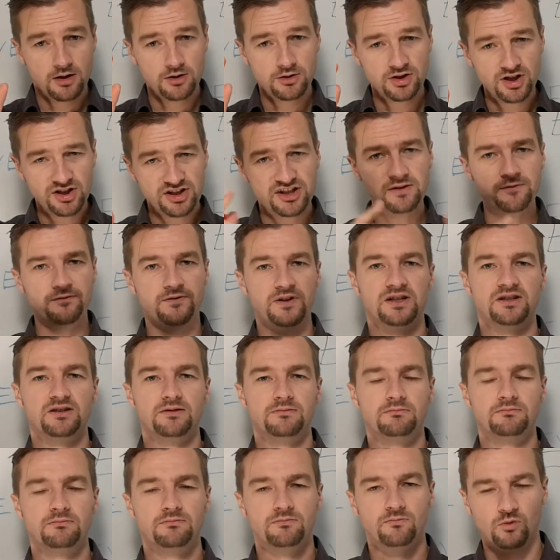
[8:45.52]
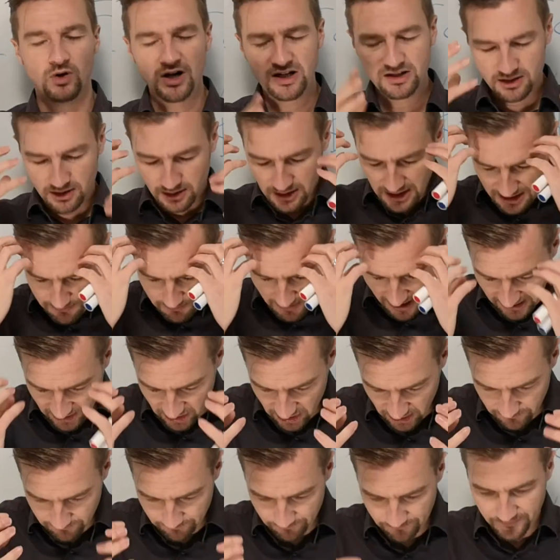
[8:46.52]
Just envision, right?
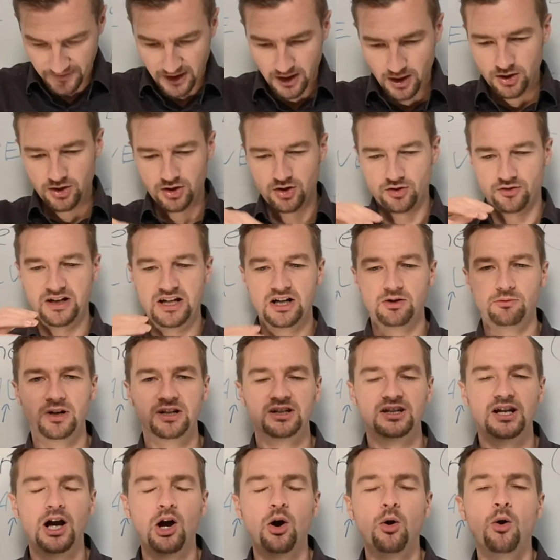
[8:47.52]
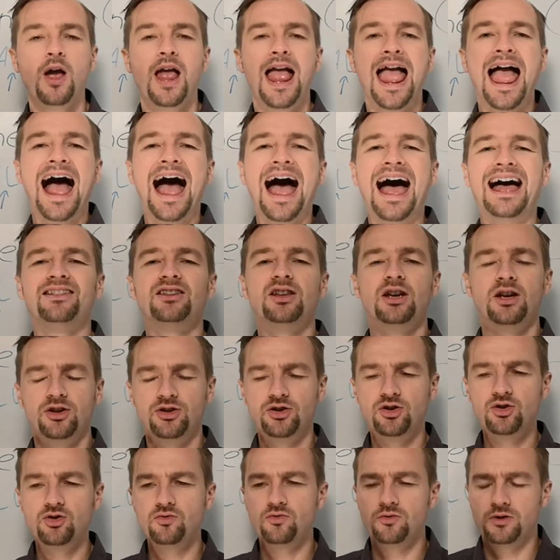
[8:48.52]
Imagine. You're here right now and
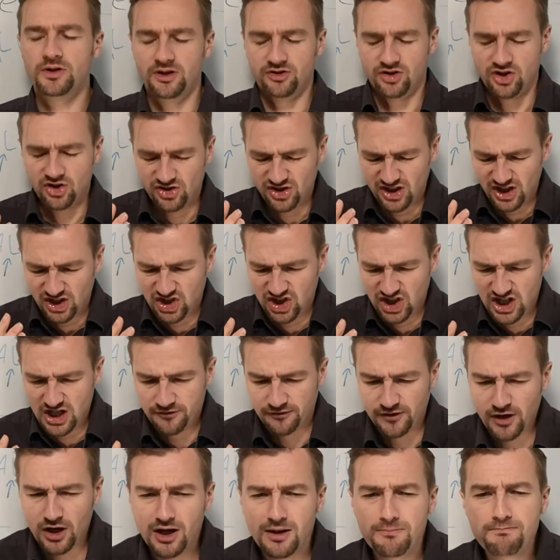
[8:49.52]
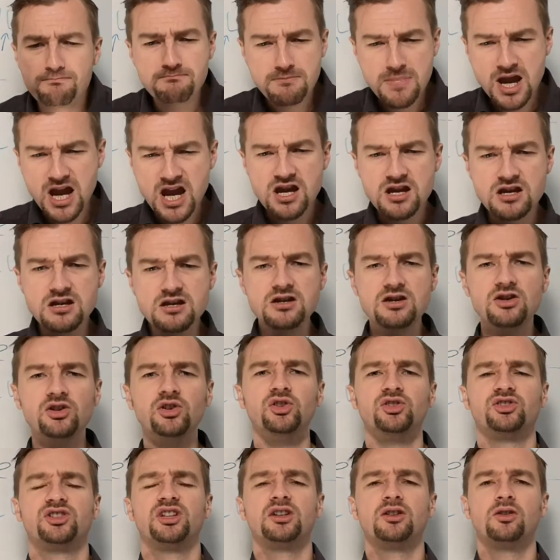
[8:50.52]
you just achieved an
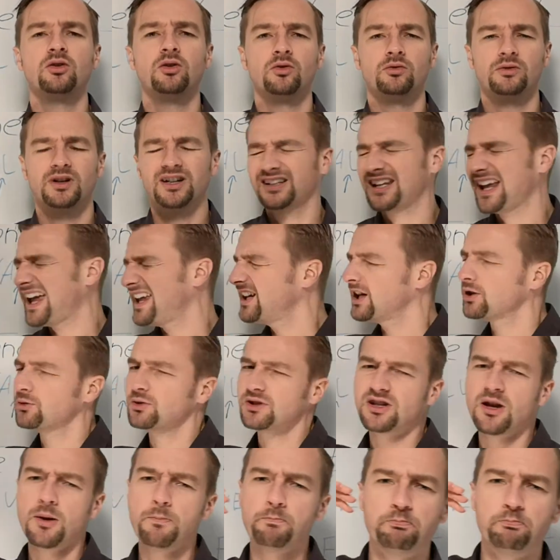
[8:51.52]
amazing goal, right? And there is a